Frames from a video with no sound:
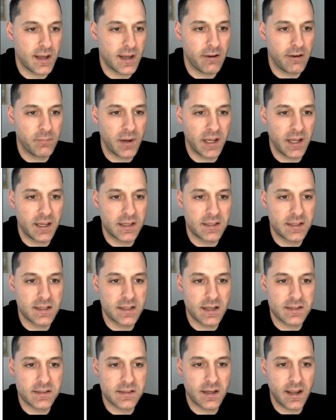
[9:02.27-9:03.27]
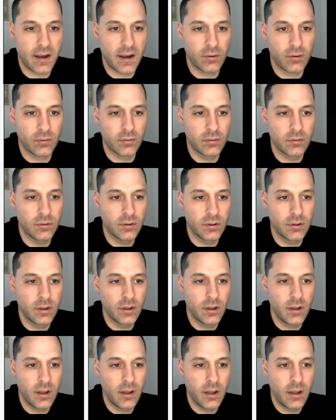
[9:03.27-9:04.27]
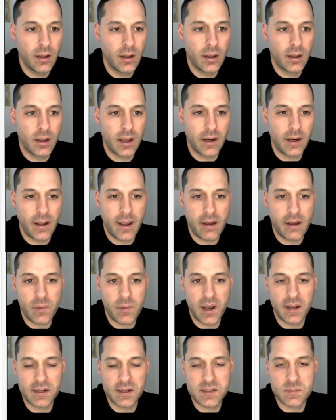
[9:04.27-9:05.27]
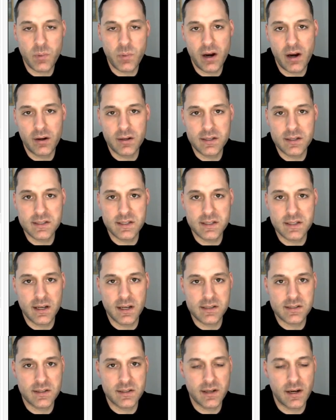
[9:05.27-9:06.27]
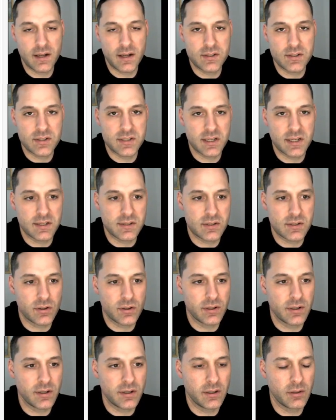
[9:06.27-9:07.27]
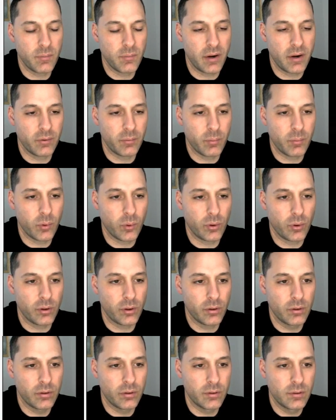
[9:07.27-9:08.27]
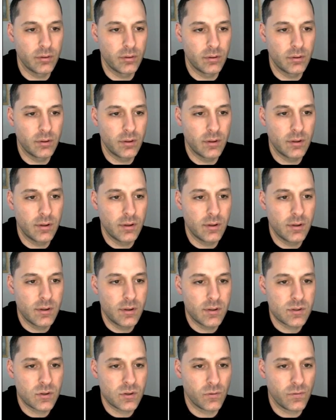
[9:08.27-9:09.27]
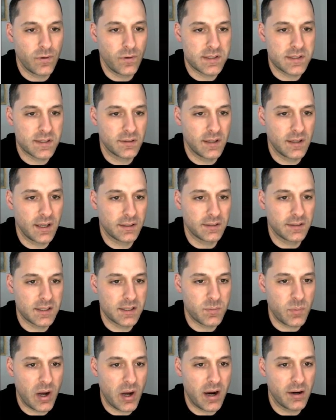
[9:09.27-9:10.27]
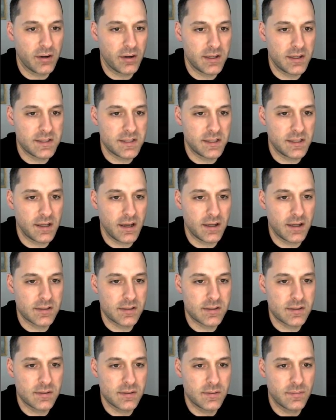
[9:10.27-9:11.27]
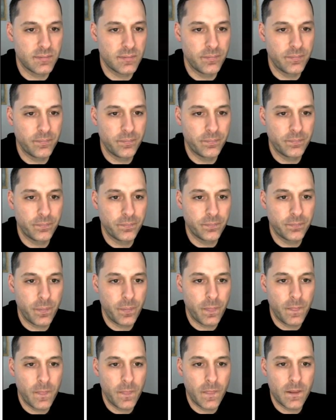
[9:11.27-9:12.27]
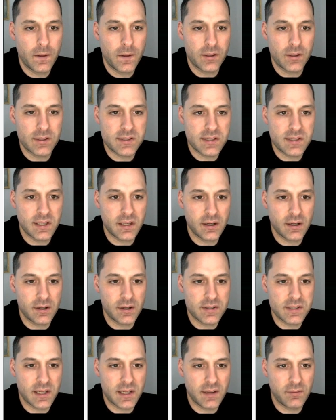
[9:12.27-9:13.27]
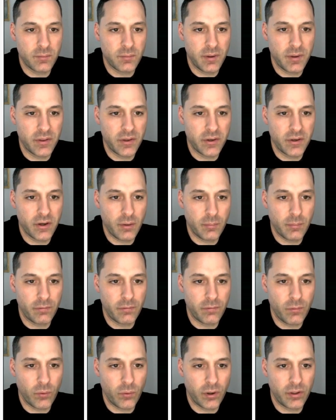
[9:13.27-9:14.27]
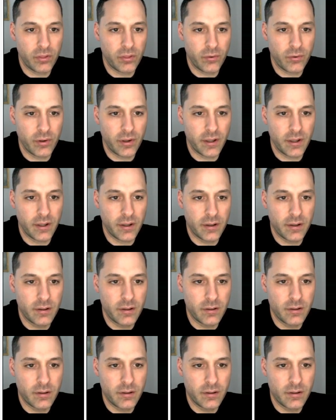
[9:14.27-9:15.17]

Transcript: I have my ETS count and I have my expired ETS that I just inserted into my report. So if I select expired ETS, you can see here it's giving me the number 43